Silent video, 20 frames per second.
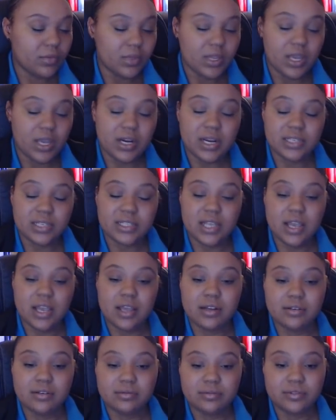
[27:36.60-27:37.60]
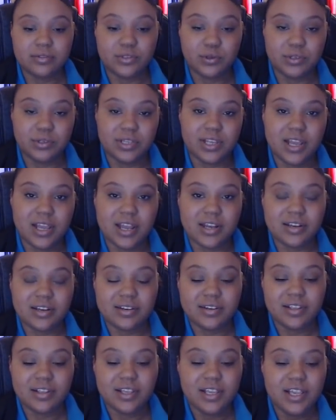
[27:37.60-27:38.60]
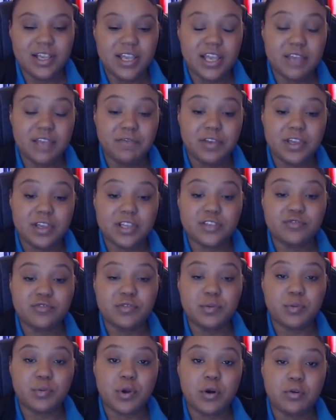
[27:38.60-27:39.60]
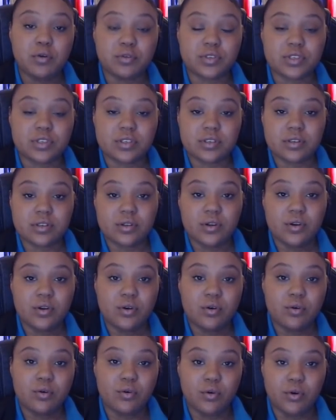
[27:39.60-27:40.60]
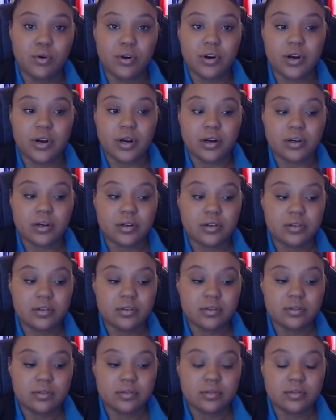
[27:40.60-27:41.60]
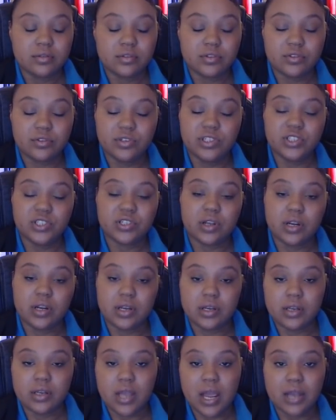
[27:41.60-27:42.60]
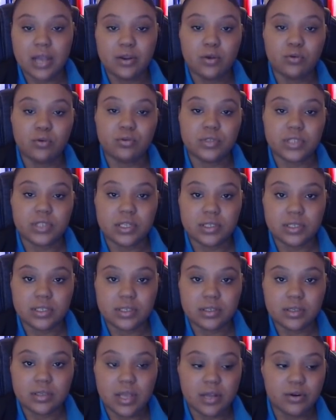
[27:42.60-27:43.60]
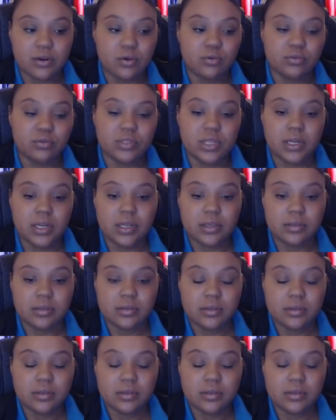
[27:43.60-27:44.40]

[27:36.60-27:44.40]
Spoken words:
And I said, toward the end, if it gets reposted or screenshotted, I know who sent it. I know who did it.